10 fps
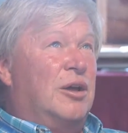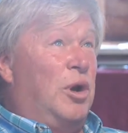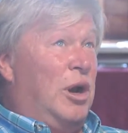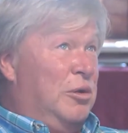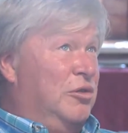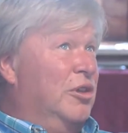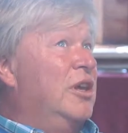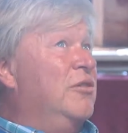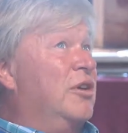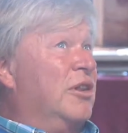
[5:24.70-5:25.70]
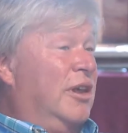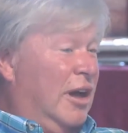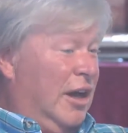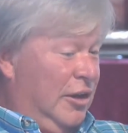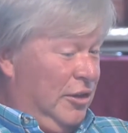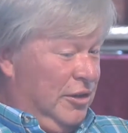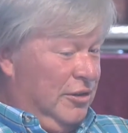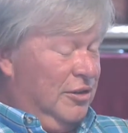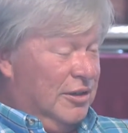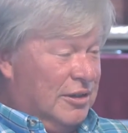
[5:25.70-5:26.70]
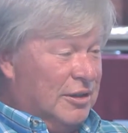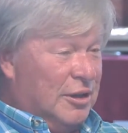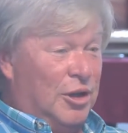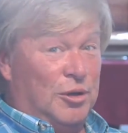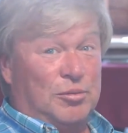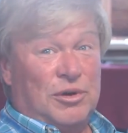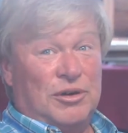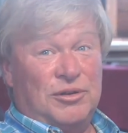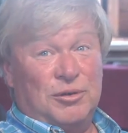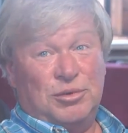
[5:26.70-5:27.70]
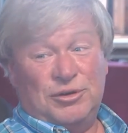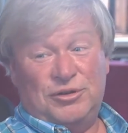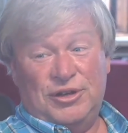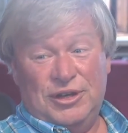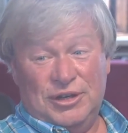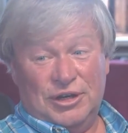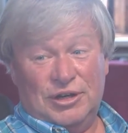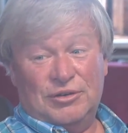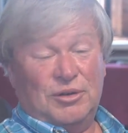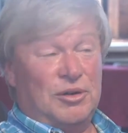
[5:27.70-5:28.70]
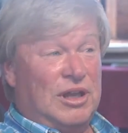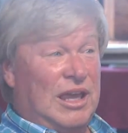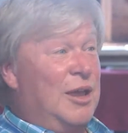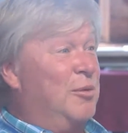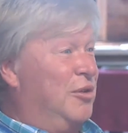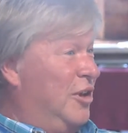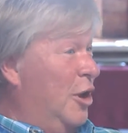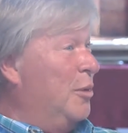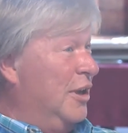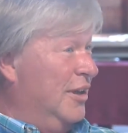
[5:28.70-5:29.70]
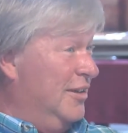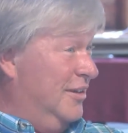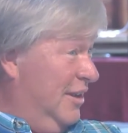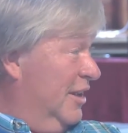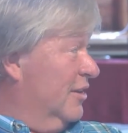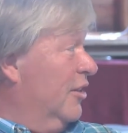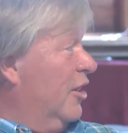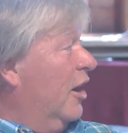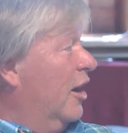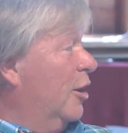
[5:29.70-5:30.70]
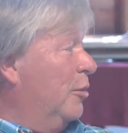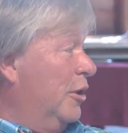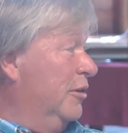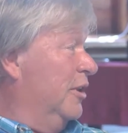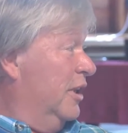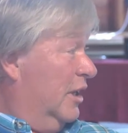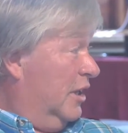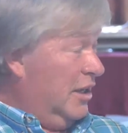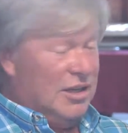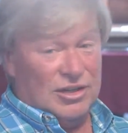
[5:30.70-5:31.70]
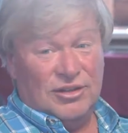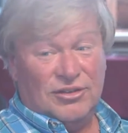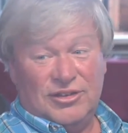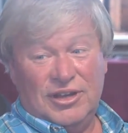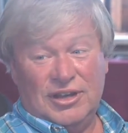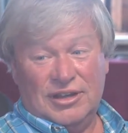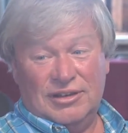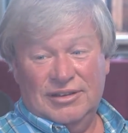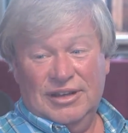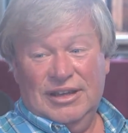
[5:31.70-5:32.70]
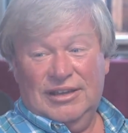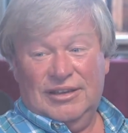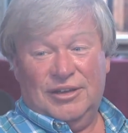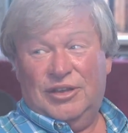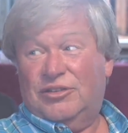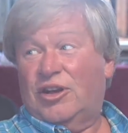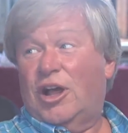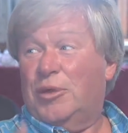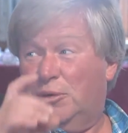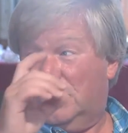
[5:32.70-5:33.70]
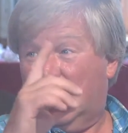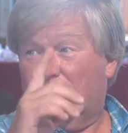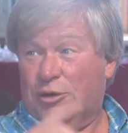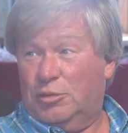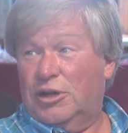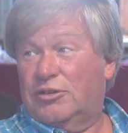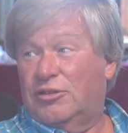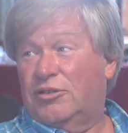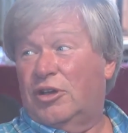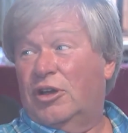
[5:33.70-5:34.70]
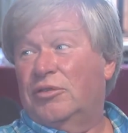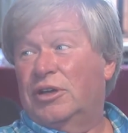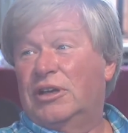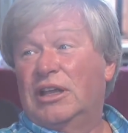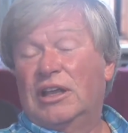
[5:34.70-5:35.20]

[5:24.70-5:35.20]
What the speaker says: I was leaving the island, President Bush Sr. was coming into the harbor. He did see it. They stopped and they were taking pictures of it.